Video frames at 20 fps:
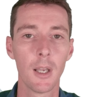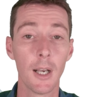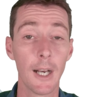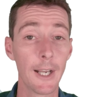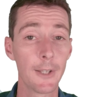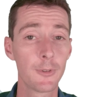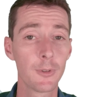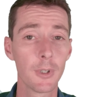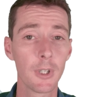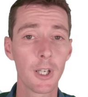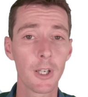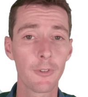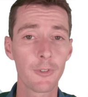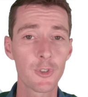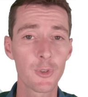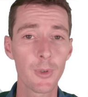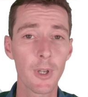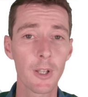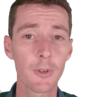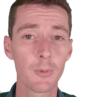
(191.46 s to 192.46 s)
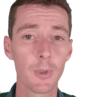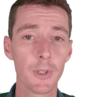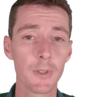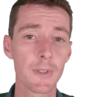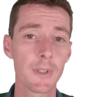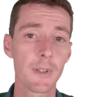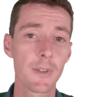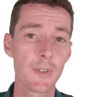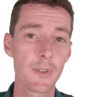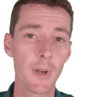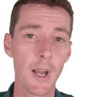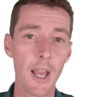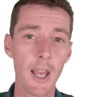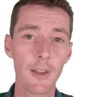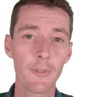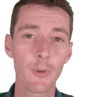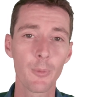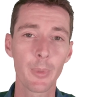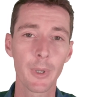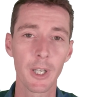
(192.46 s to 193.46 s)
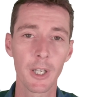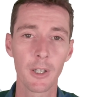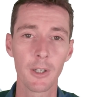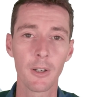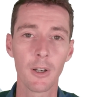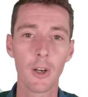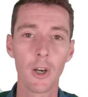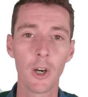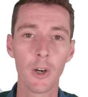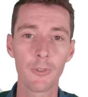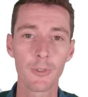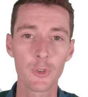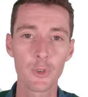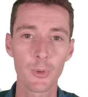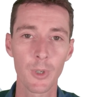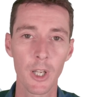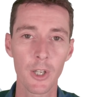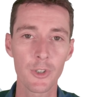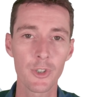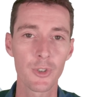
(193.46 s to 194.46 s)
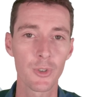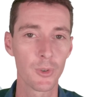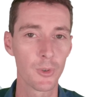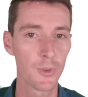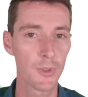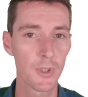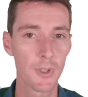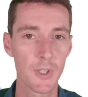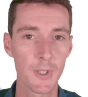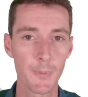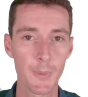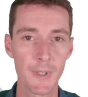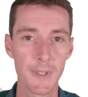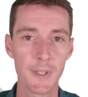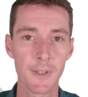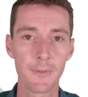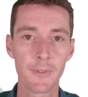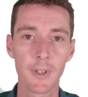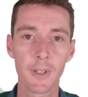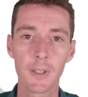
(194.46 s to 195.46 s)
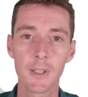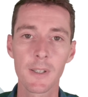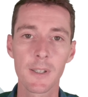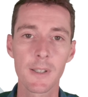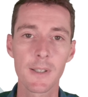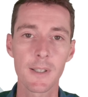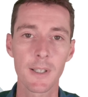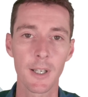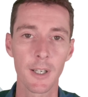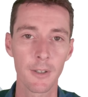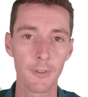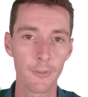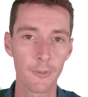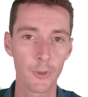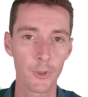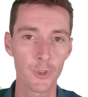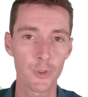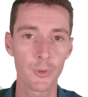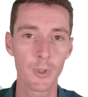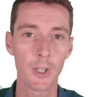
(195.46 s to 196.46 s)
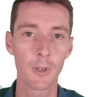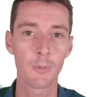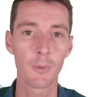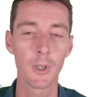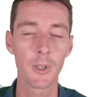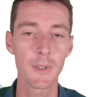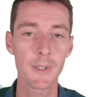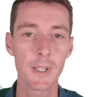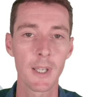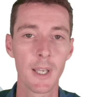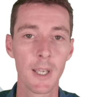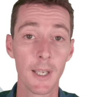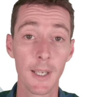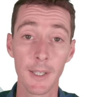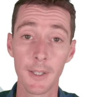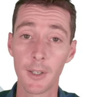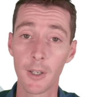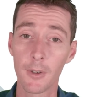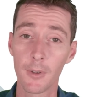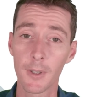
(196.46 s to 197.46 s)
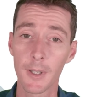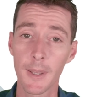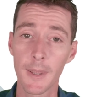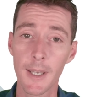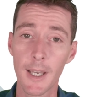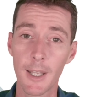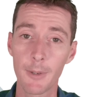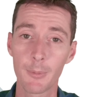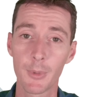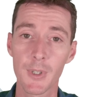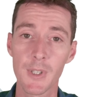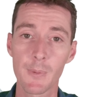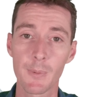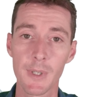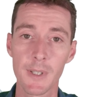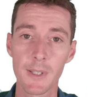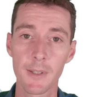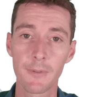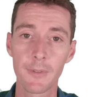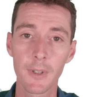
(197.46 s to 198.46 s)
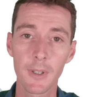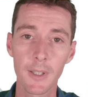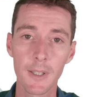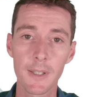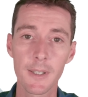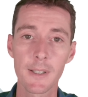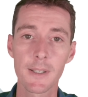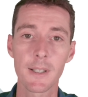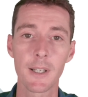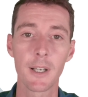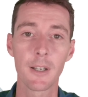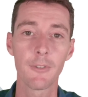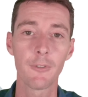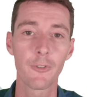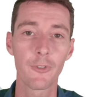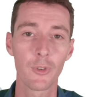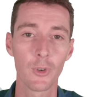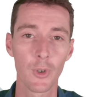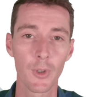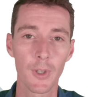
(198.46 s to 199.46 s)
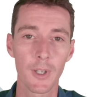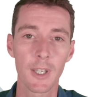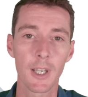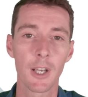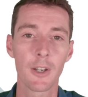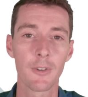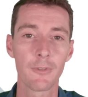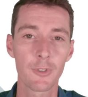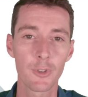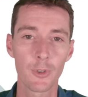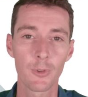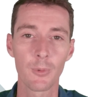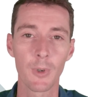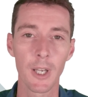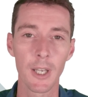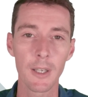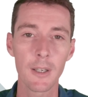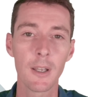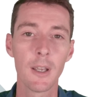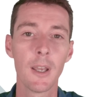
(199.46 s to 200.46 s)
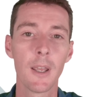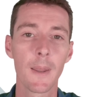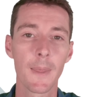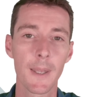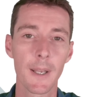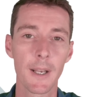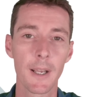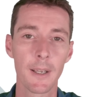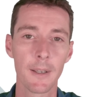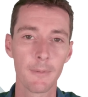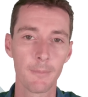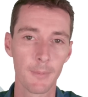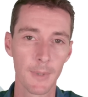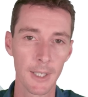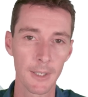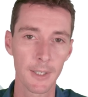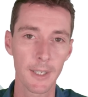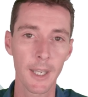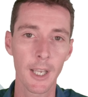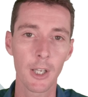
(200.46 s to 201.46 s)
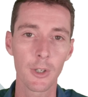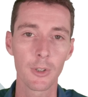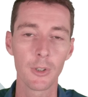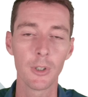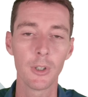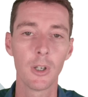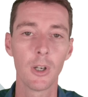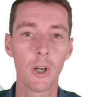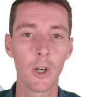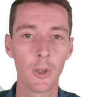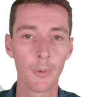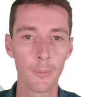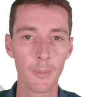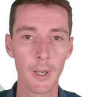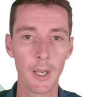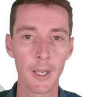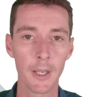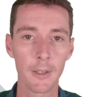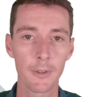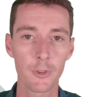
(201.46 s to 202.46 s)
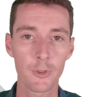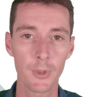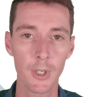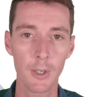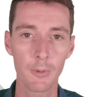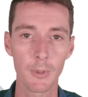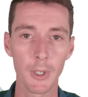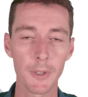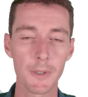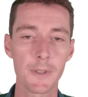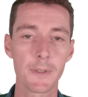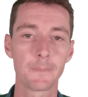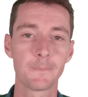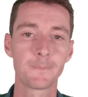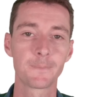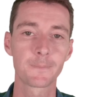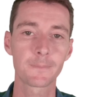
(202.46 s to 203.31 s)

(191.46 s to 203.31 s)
I do a lot of trail runs, so I have a pair of trail shoes specifically designed for trail runs, and not only that, but specifically designed for the kind of terrain that I encounter on my trail runs.